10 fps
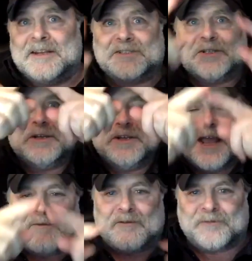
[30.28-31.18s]
you
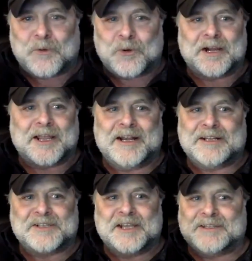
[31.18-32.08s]
have a fork, and
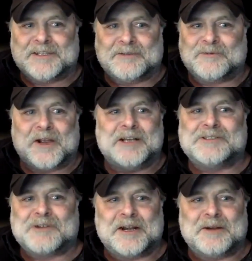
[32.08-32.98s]
it's like the
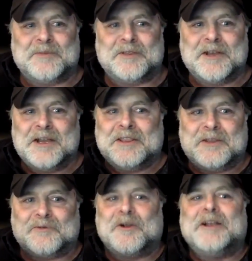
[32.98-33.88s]
French try to
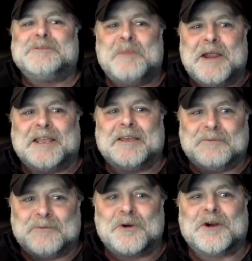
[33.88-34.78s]
the French make
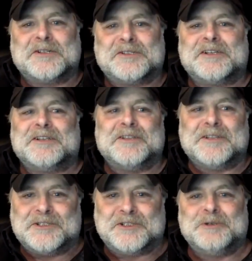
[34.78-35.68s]
it worse, and then
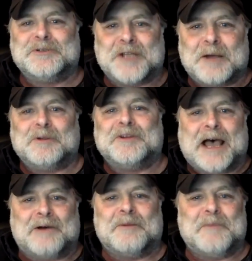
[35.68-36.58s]
the Jews double
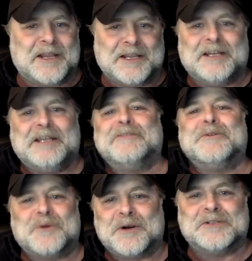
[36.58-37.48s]
down on making it
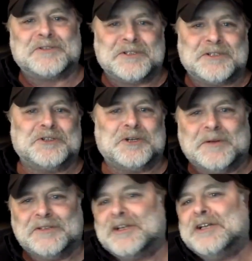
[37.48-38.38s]
even worse, and the
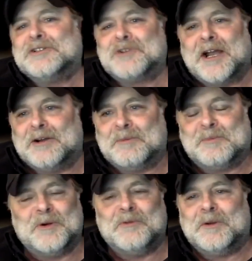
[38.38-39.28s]
Germans try to
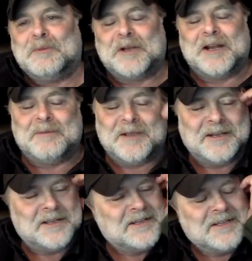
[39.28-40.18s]
improve it. But I
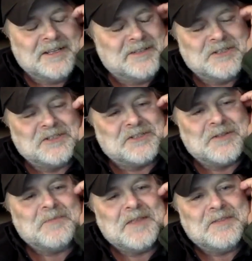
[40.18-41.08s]
mean, it's just
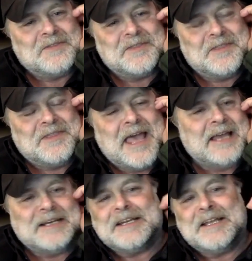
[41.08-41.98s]

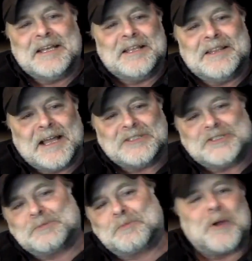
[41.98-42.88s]
that
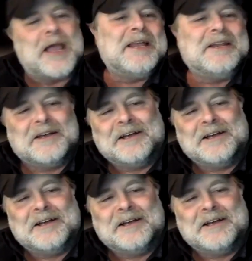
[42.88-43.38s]
spread